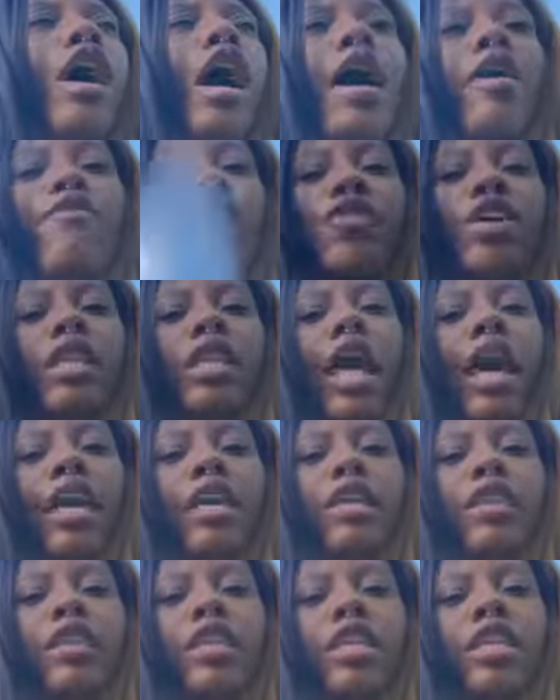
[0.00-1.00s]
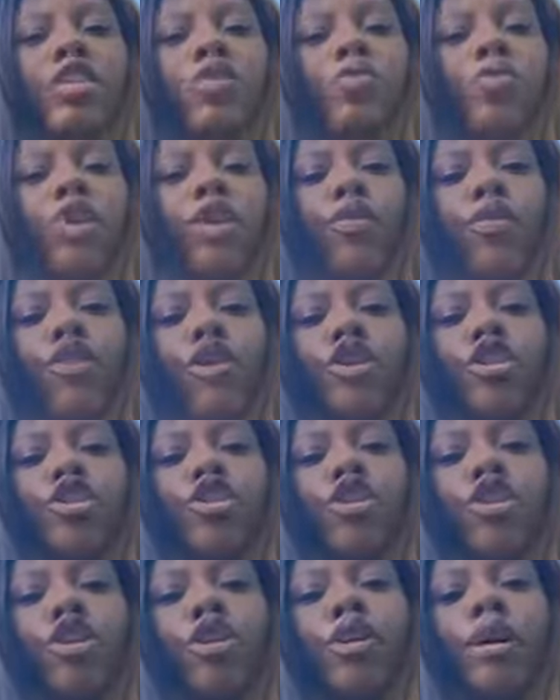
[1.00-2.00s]
I feel like this week for
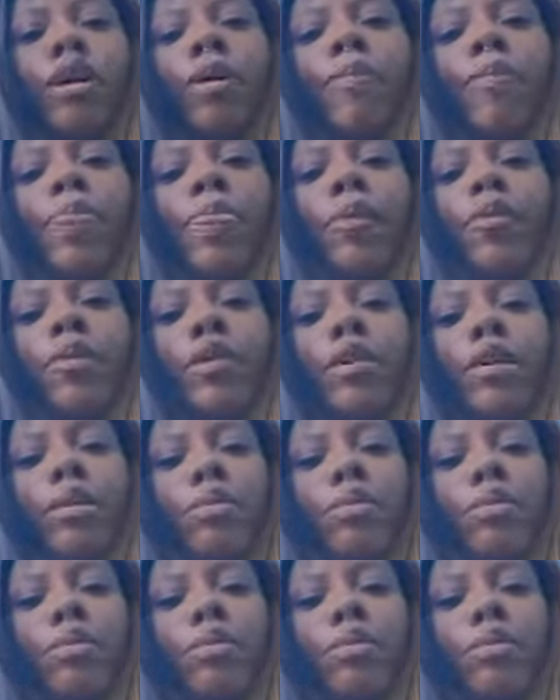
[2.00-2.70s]
sure, we're going to